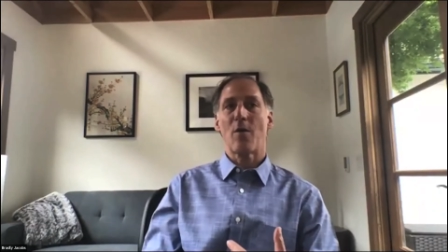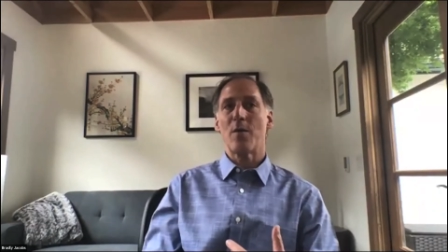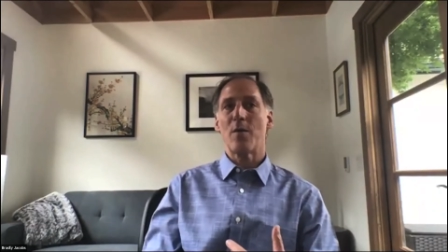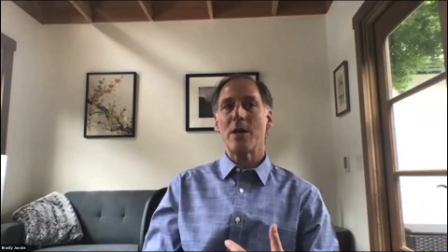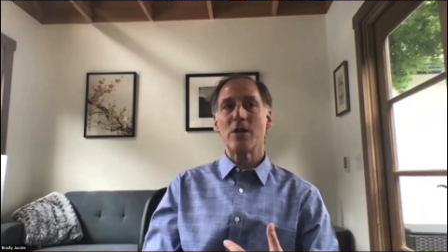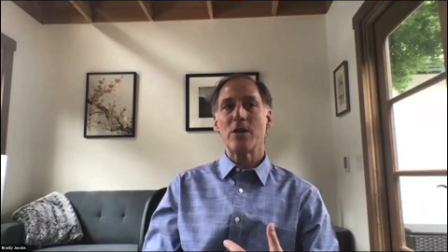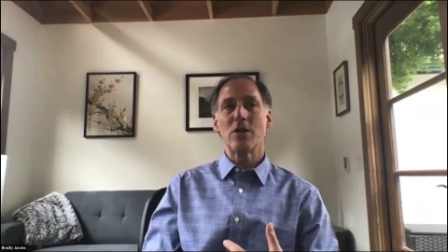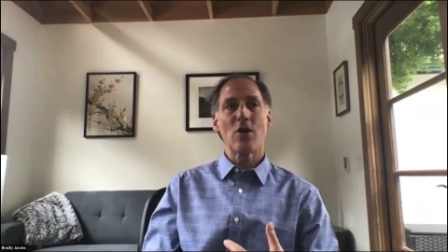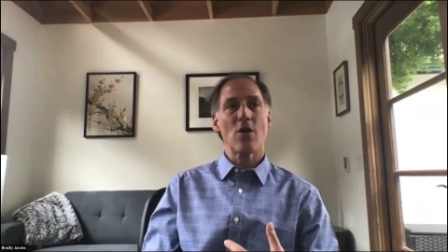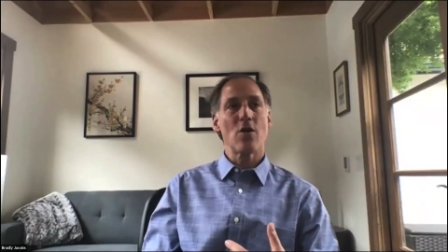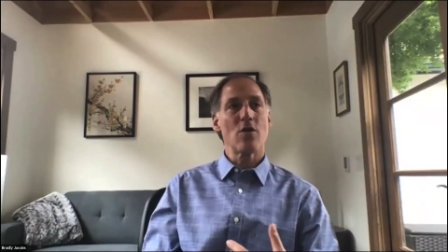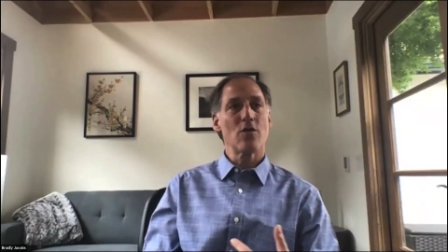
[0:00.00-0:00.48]
We
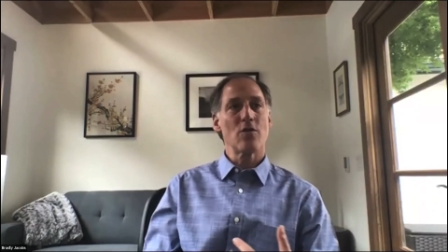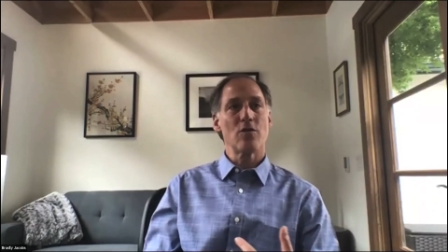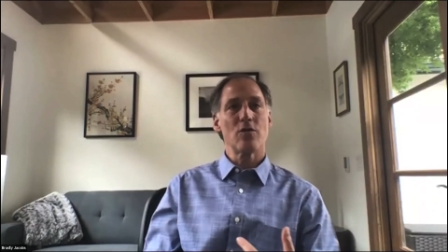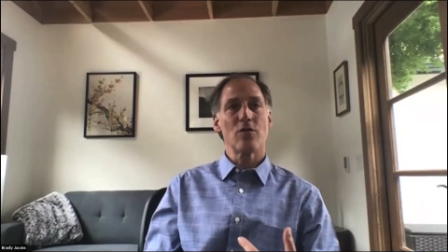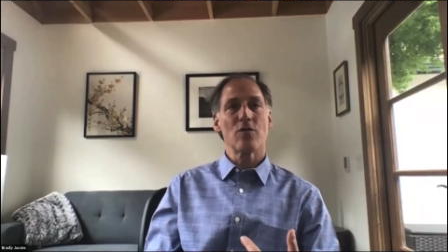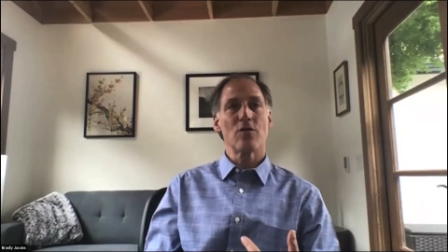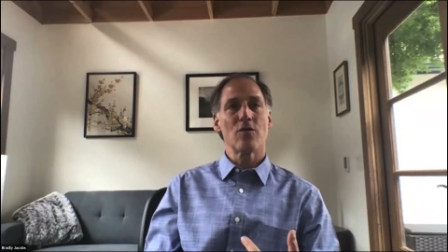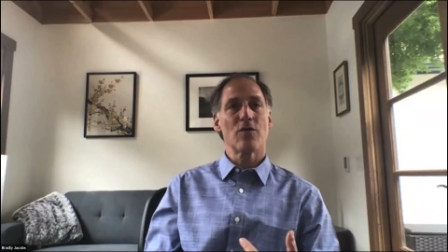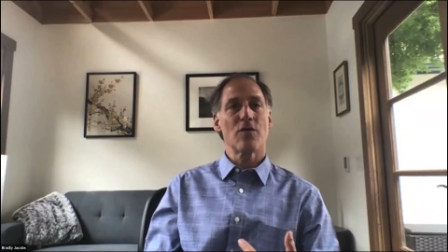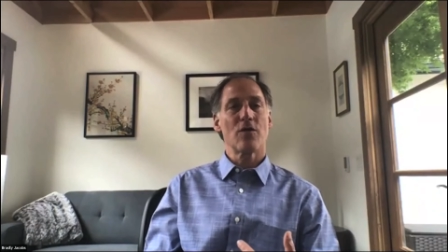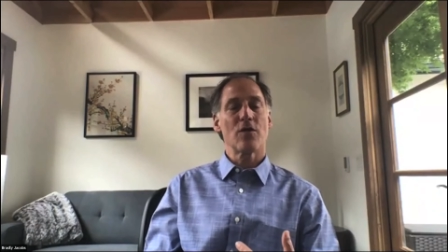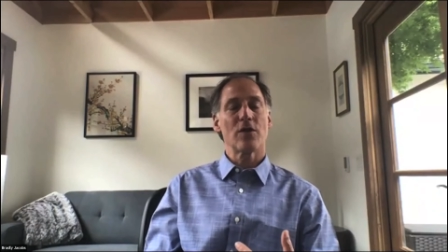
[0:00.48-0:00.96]
don't
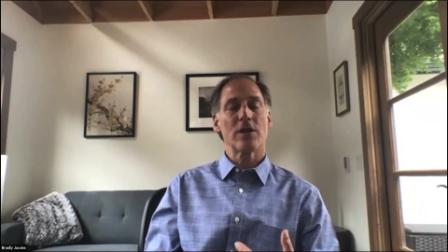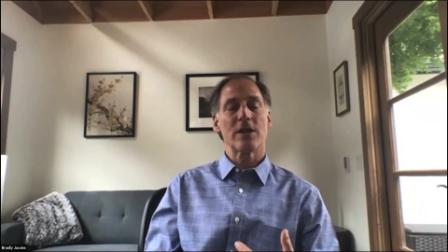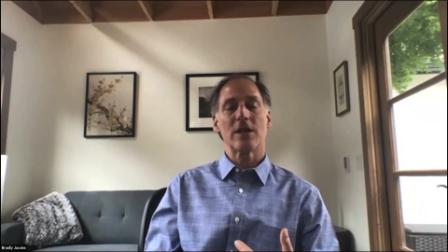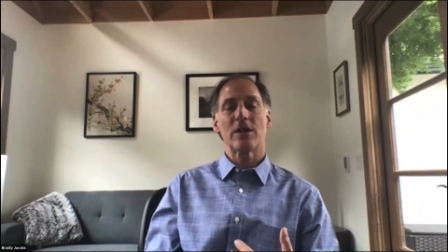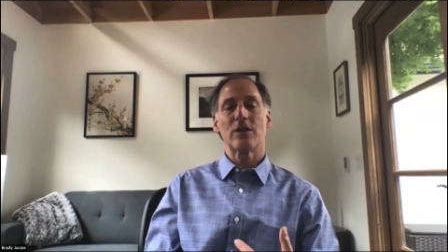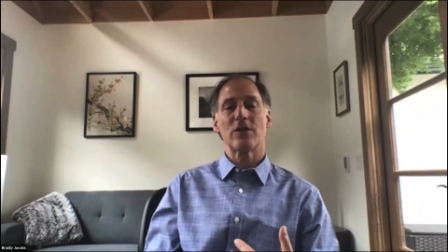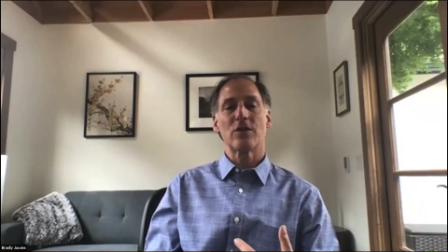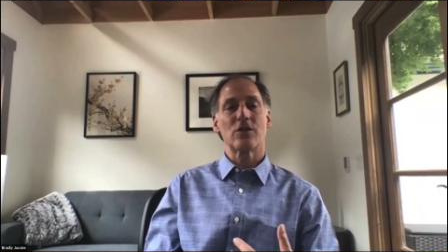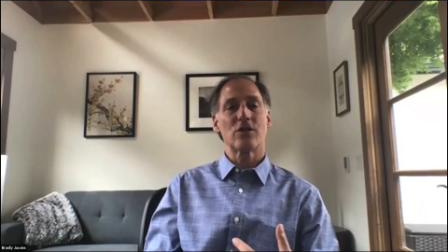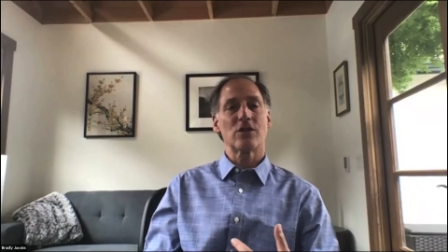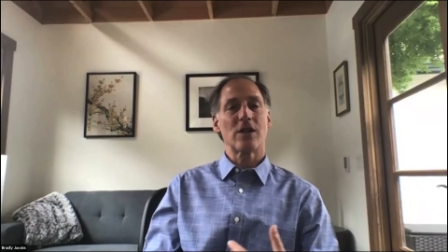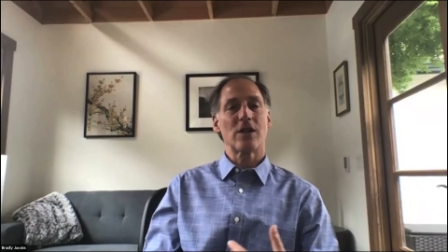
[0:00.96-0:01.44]
fully
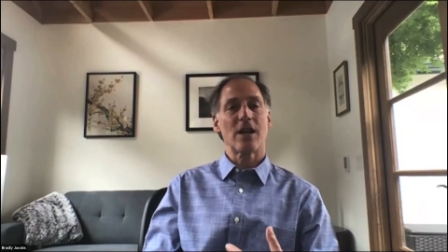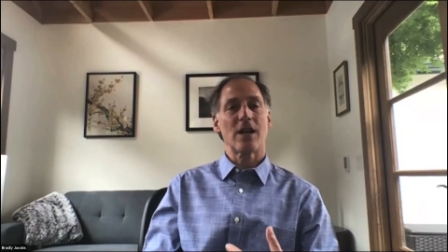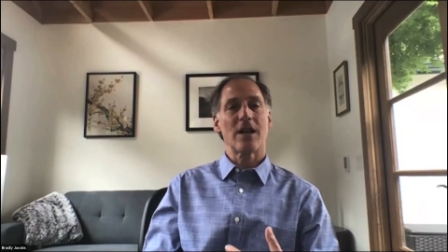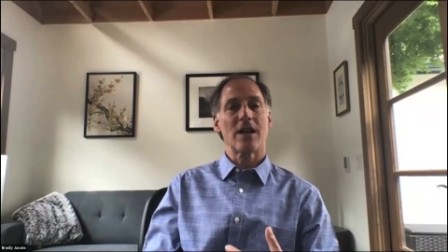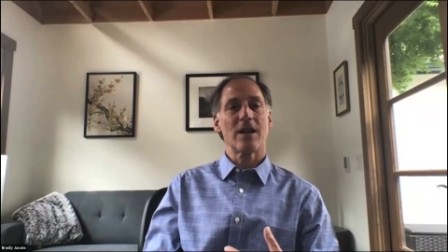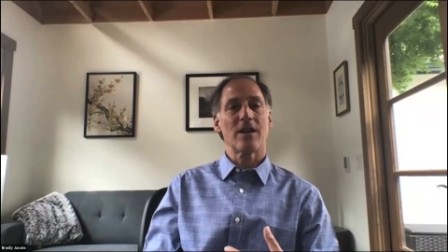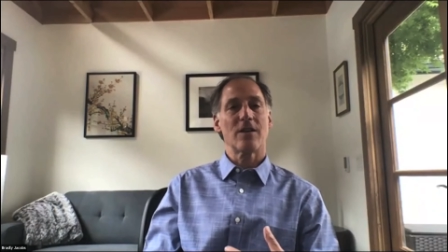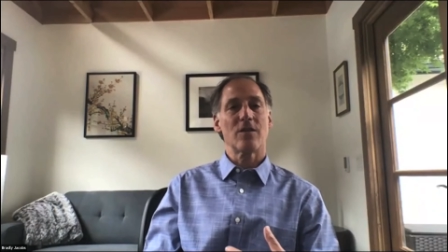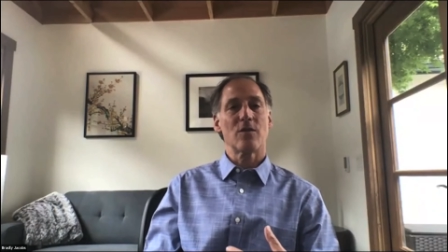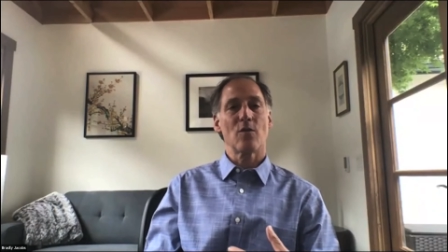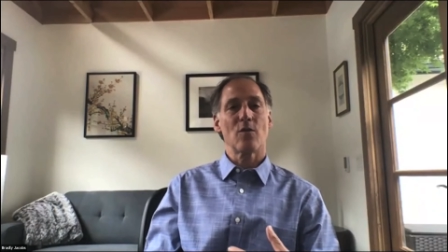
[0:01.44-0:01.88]
understand